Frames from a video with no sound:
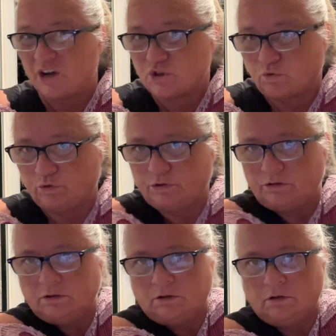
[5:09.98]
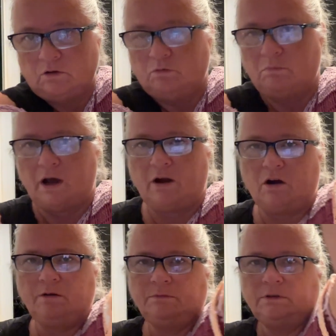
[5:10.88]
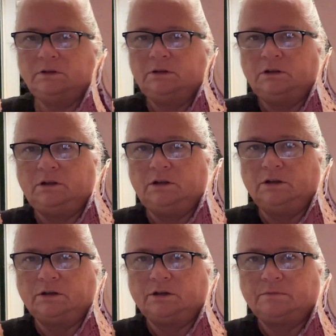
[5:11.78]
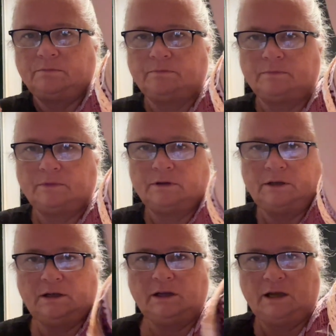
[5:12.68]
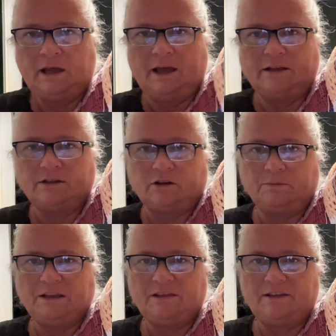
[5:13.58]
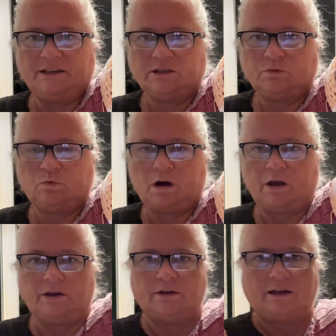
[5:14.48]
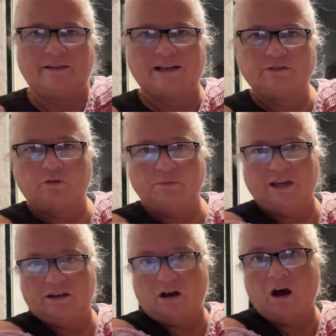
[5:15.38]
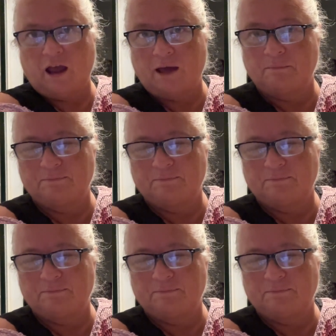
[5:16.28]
shoulder or my arm, look, it's gonna be this wide, and that's for me, and I am